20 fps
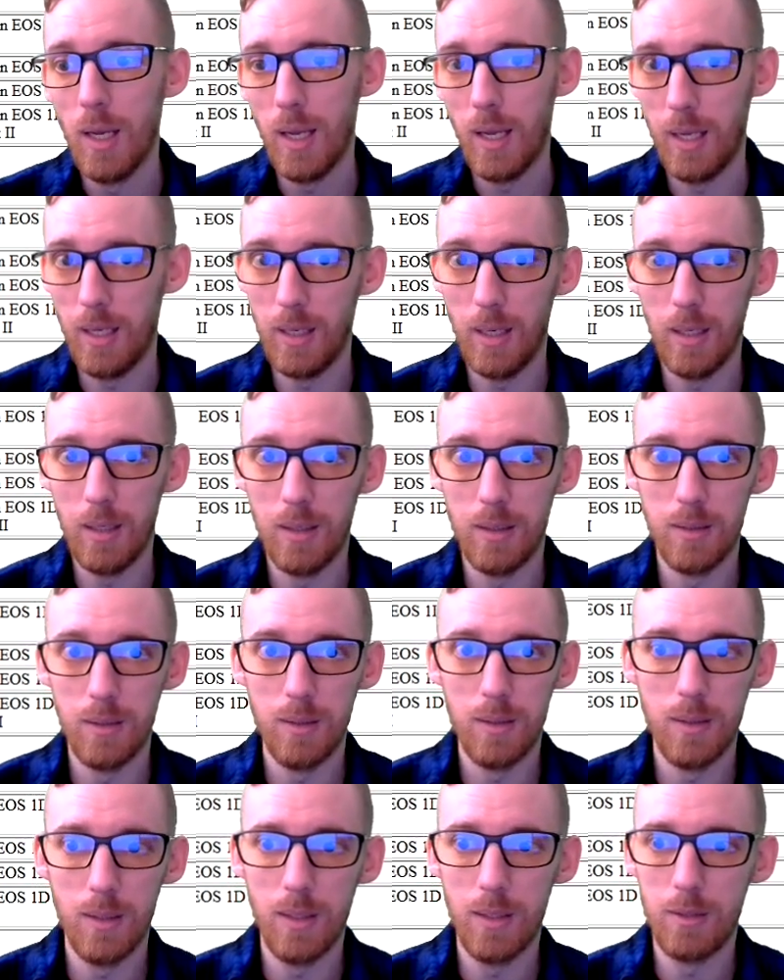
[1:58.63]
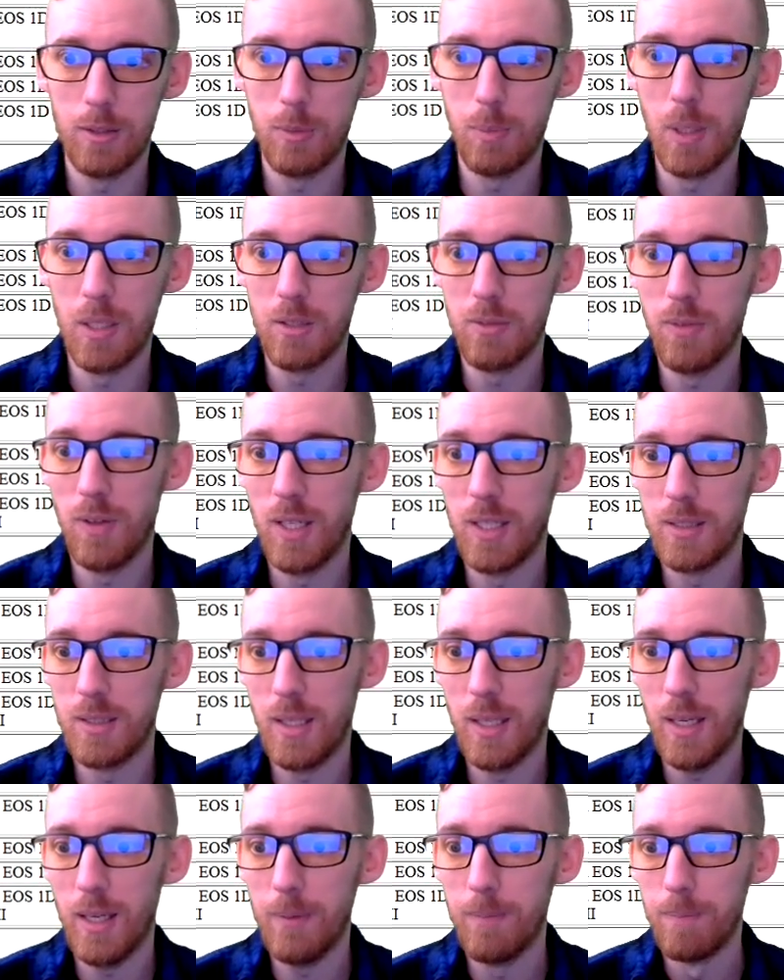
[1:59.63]
it specifies
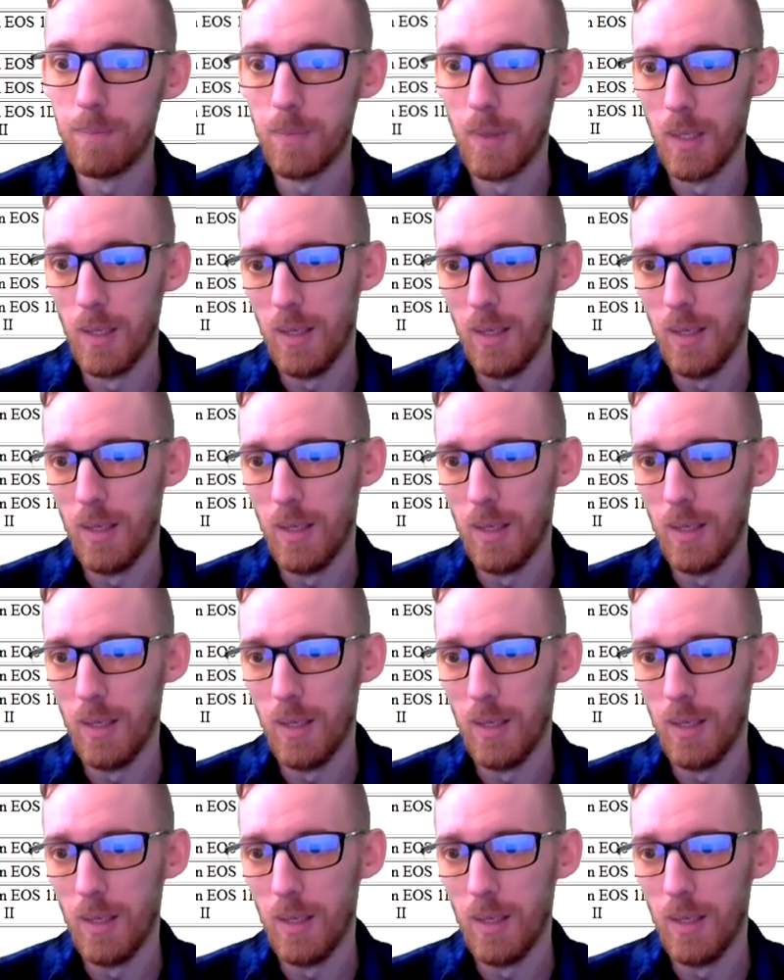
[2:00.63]
that.